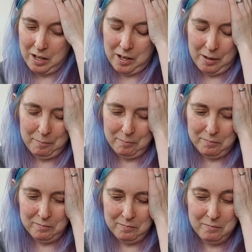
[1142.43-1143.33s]

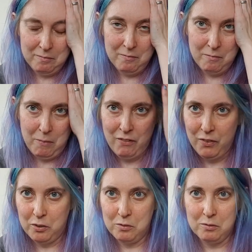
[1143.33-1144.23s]
my
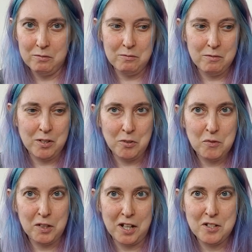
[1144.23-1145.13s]
phone
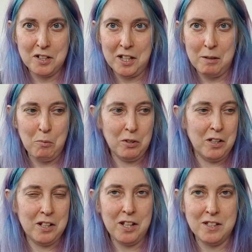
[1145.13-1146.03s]
notification came on
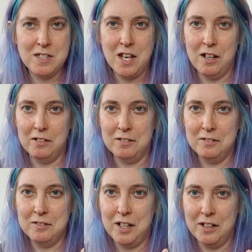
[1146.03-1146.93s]
that I'd had a sale,
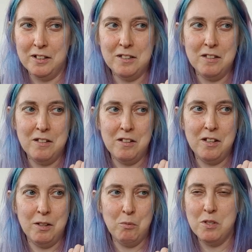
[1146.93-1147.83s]
and
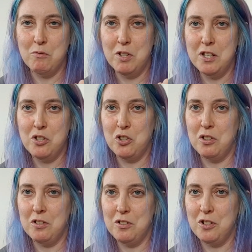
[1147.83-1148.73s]
it was a
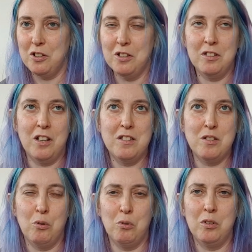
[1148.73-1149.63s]
Reese shirt that I'd
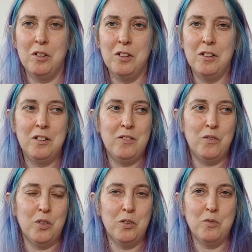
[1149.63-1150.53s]
sold
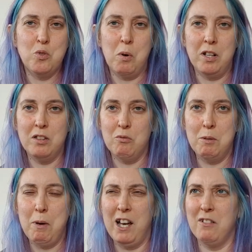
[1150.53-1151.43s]
for
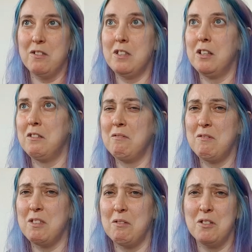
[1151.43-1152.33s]
£23.
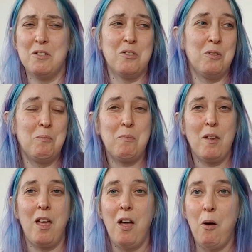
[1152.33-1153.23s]
So I just thought,
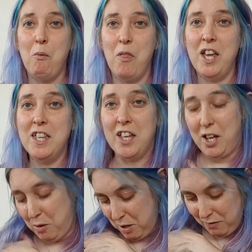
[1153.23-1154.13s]
well, there you
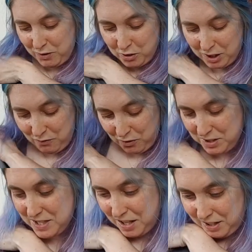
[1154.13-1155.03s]
go. If you're looking for
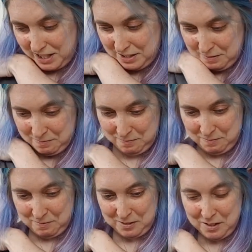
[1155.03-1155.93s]
a sign,
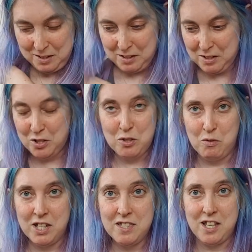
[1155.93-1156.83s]
does
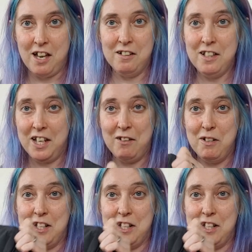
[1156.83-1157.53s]
Reese sell? Here it